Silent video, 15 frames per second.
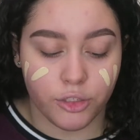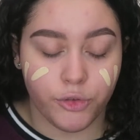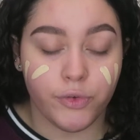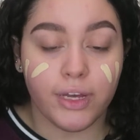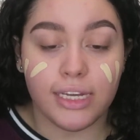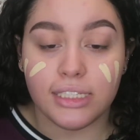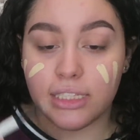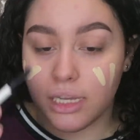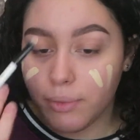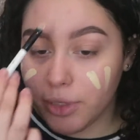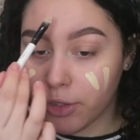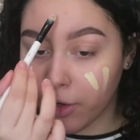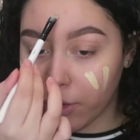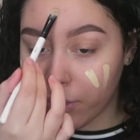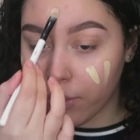You guys let
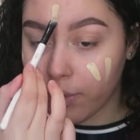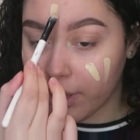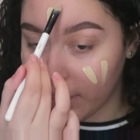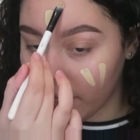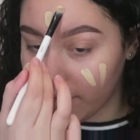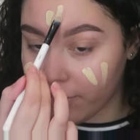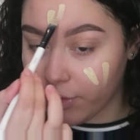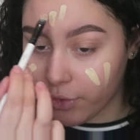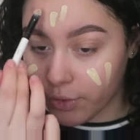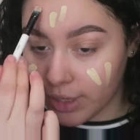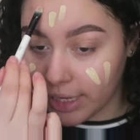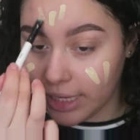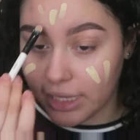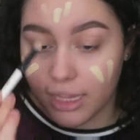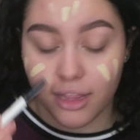me know if you
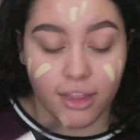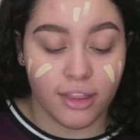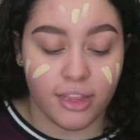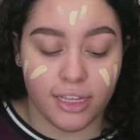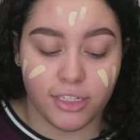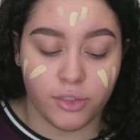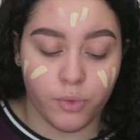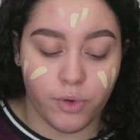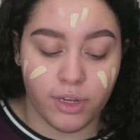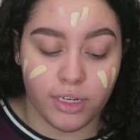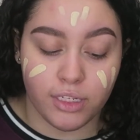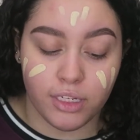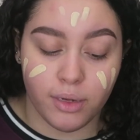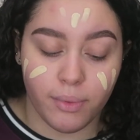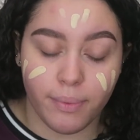like this
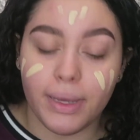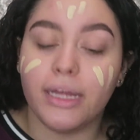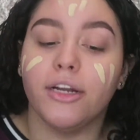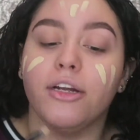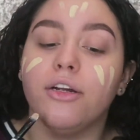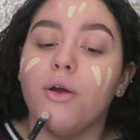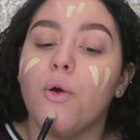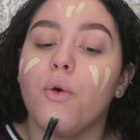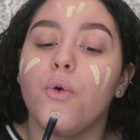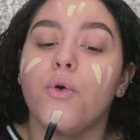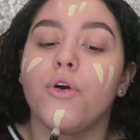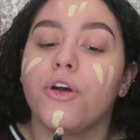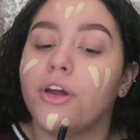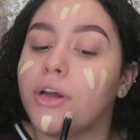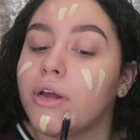one better
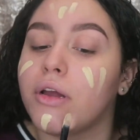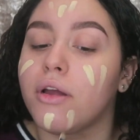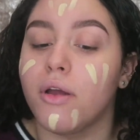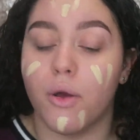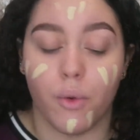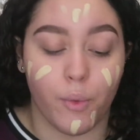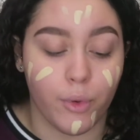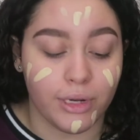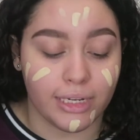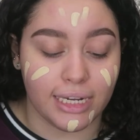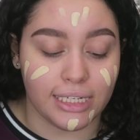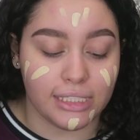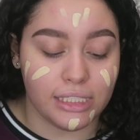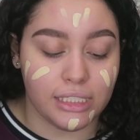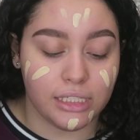or
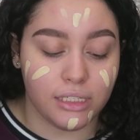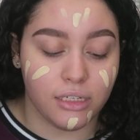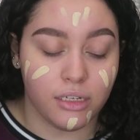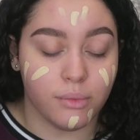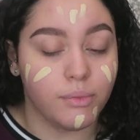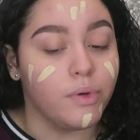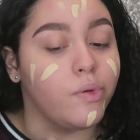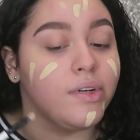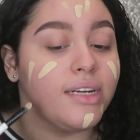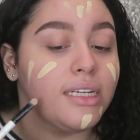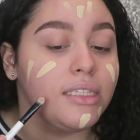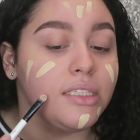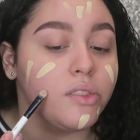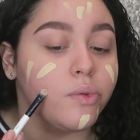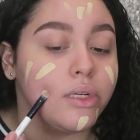190. But
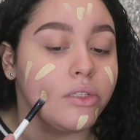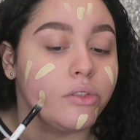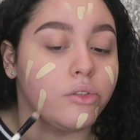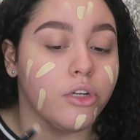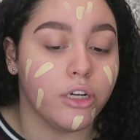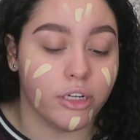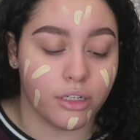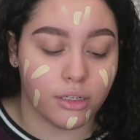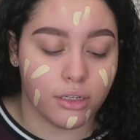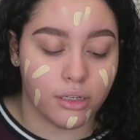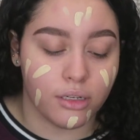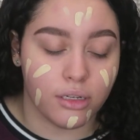190 is way too dark,